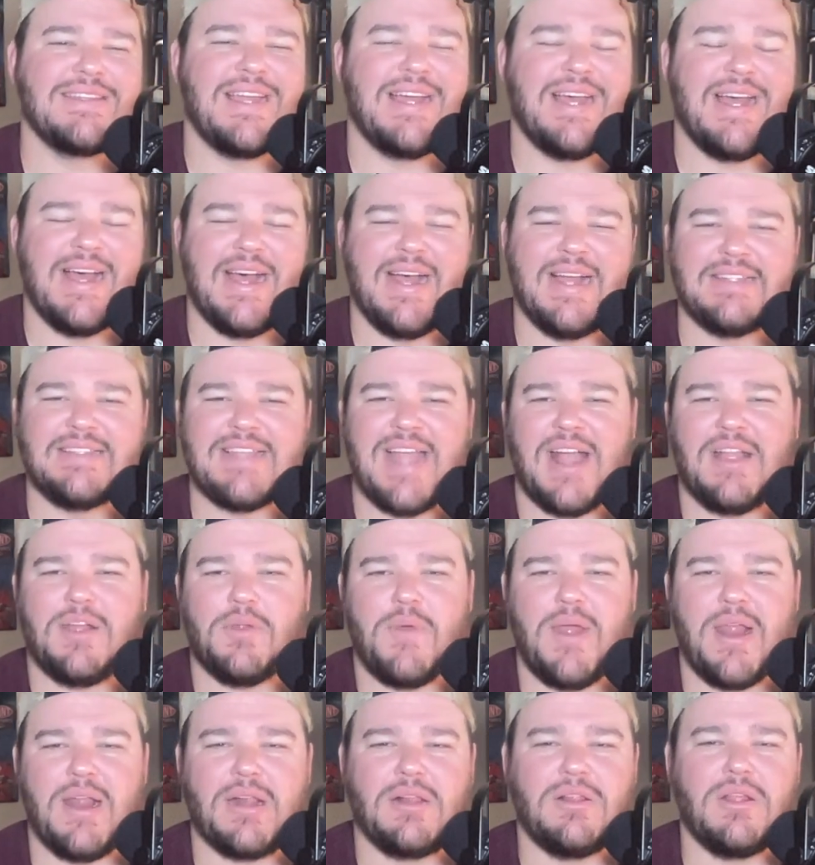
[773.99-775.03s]
Tyler
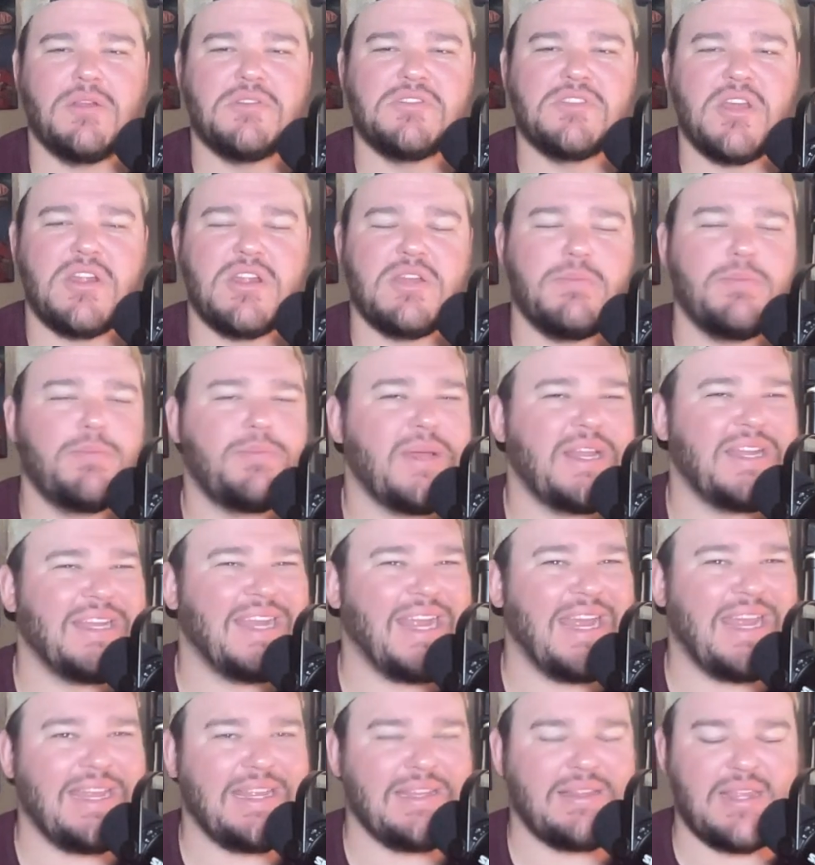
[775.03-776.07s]
Reddick closed on him, but
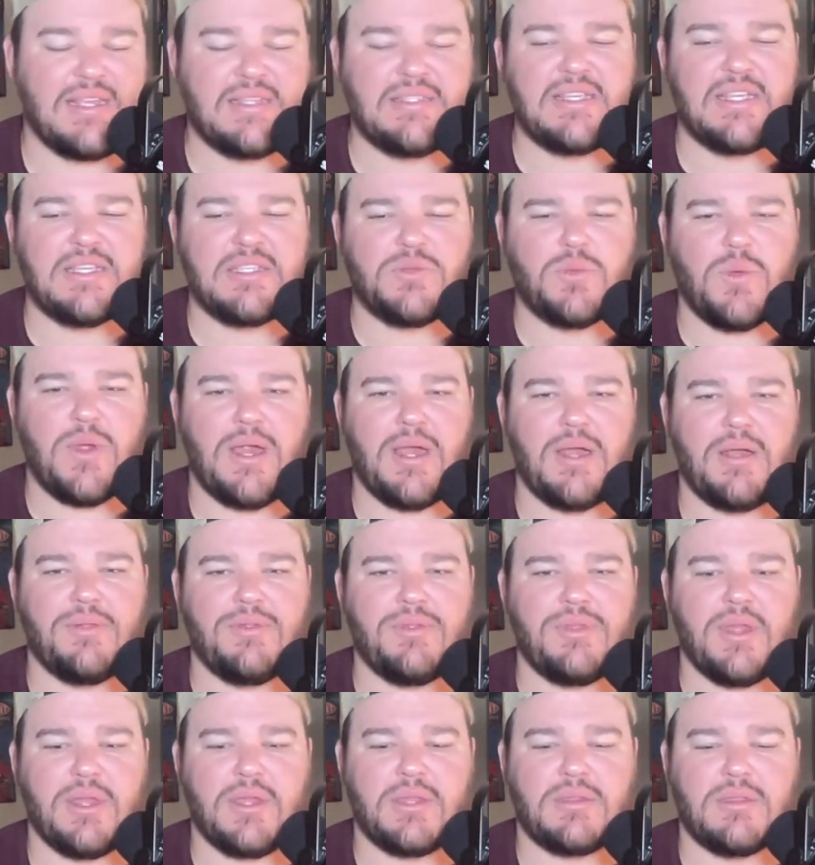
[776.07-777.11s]
this is where
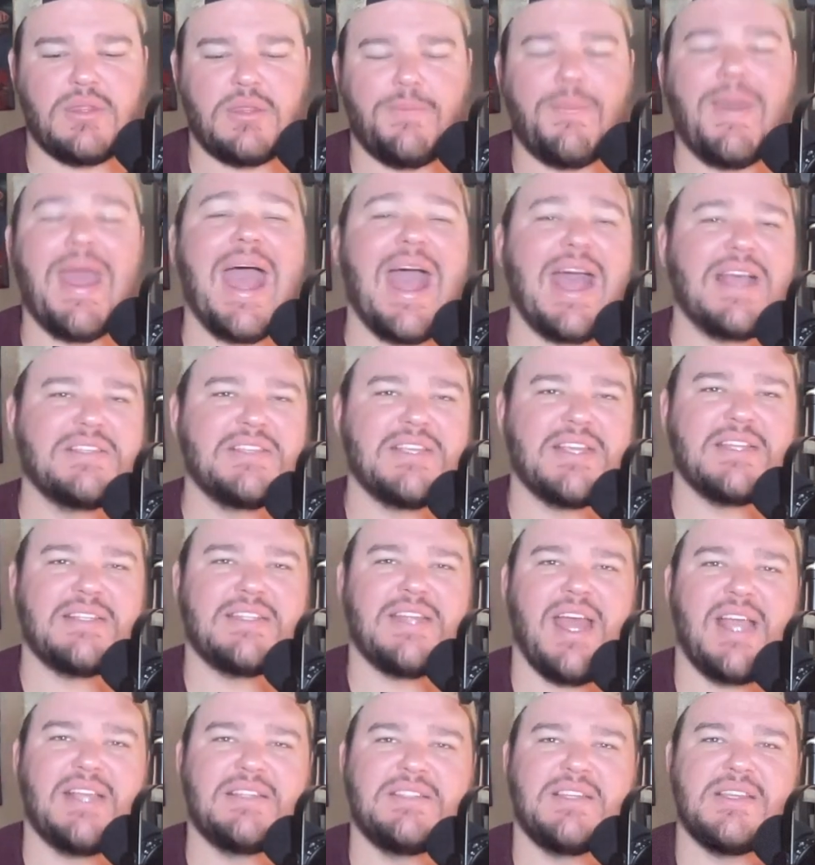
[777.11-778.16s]
the passing at
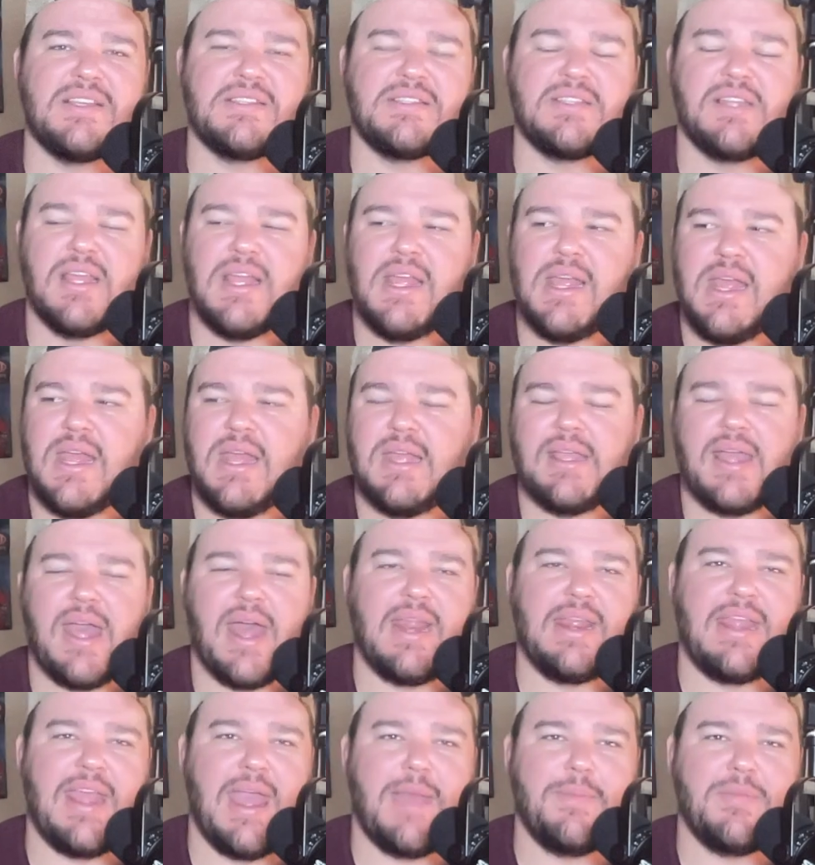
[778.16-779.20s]
Texas kind
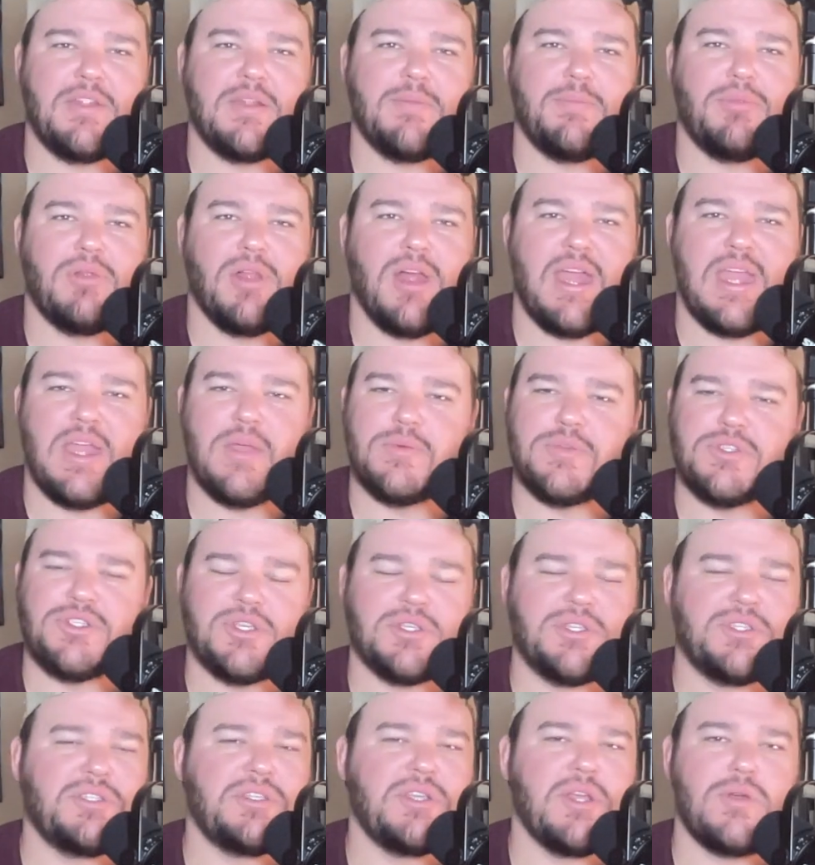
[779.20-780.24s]
of came into play. It was
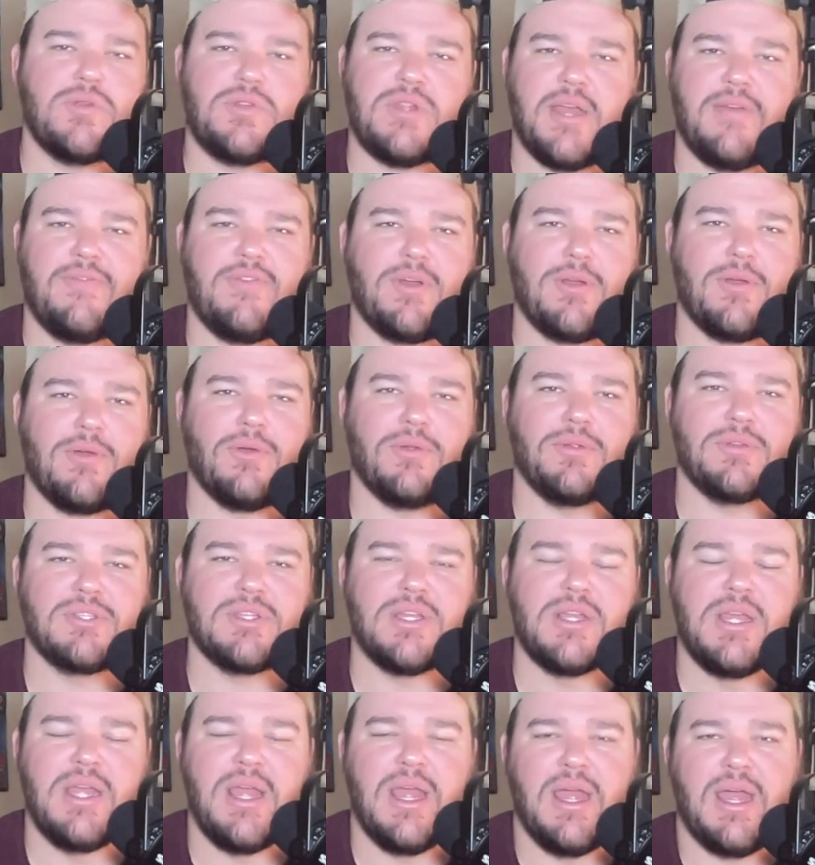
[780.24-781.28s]
just so difficult
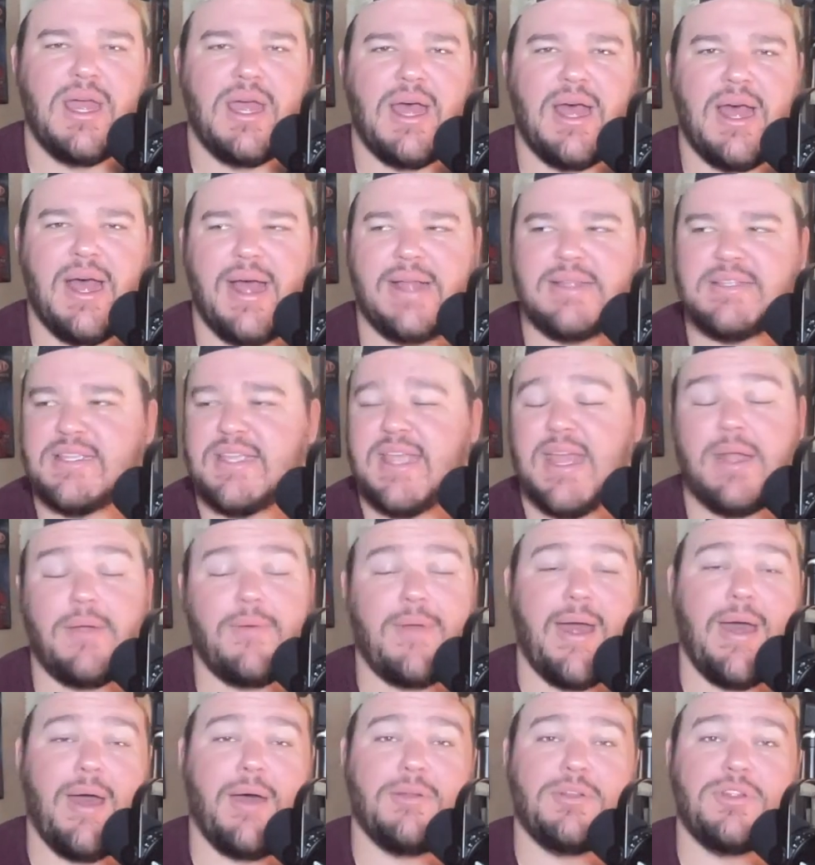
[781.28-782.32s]
to get
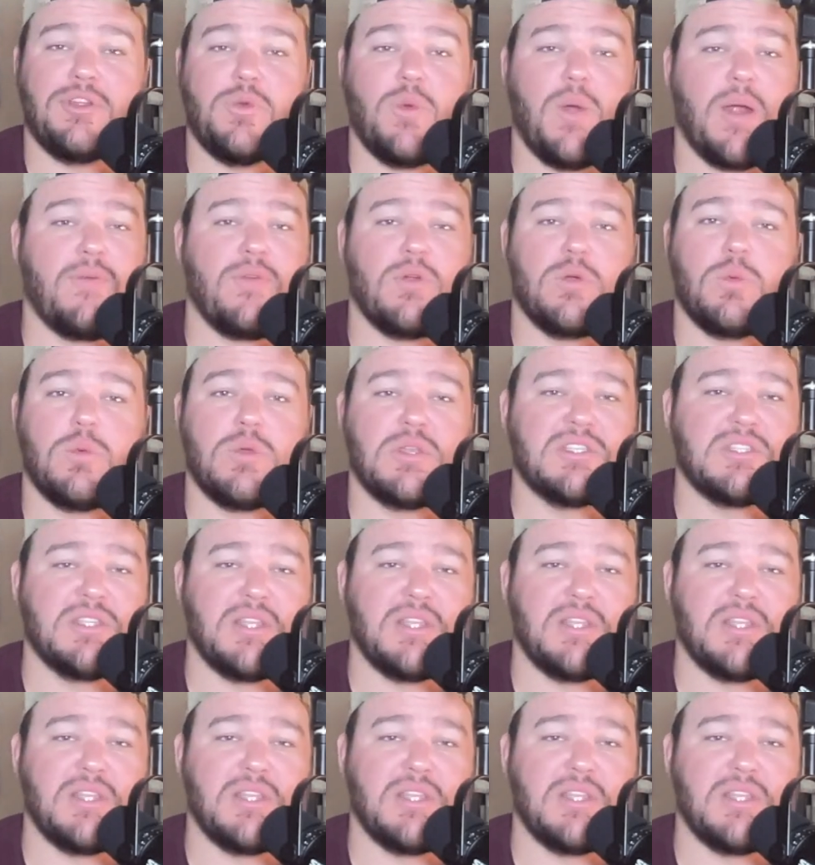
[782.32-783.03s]
around whoever was